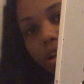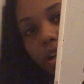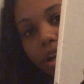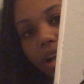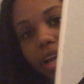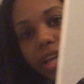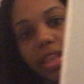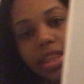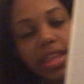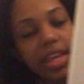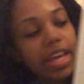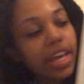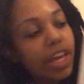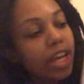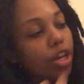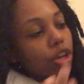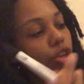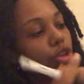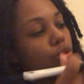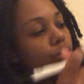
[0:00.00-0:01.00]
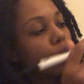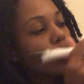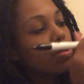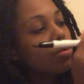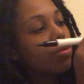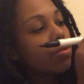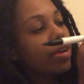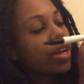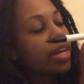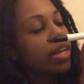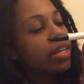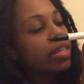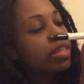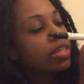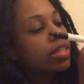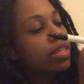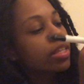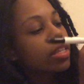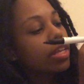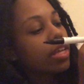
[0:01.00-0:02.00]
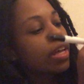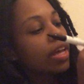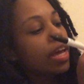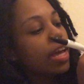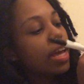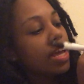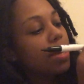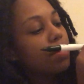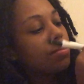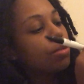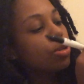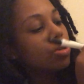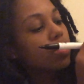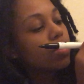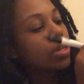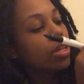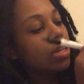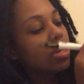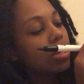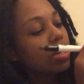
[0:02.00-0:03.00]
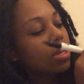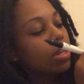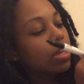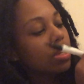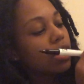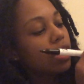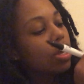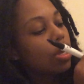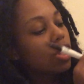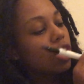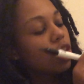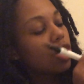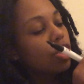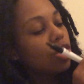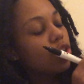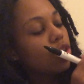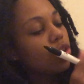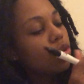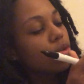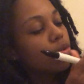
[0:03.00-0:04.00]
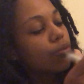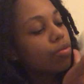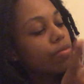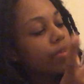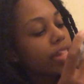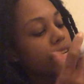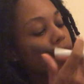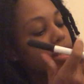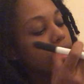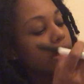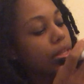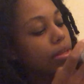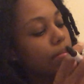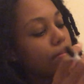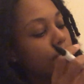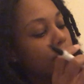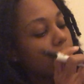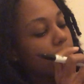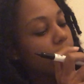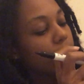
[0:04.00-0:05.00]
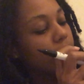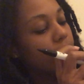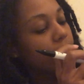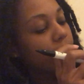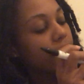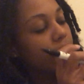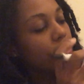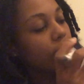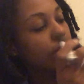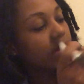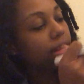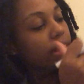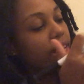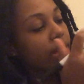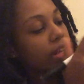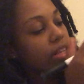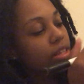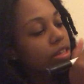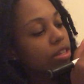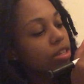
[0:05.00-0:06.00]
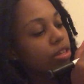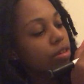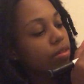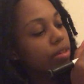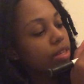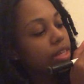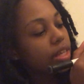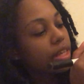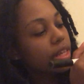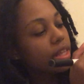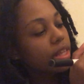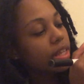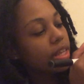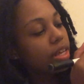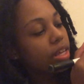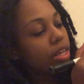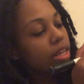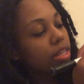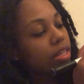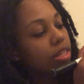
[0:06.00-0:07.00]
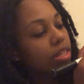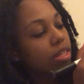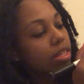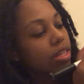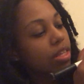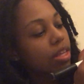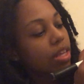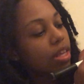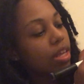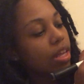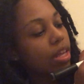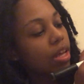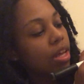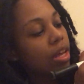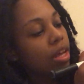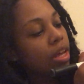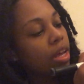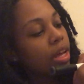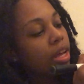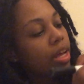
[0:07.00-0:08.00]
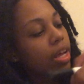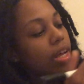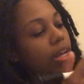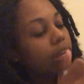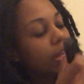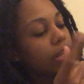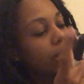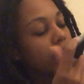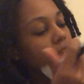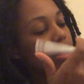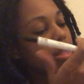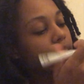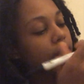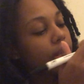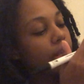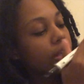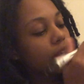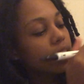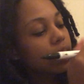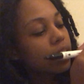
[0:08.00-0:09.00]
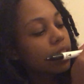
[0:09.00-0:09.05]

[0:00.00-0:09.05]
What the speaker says: and then you erase in between. You erase in the middle of all that. So it's like this and like this,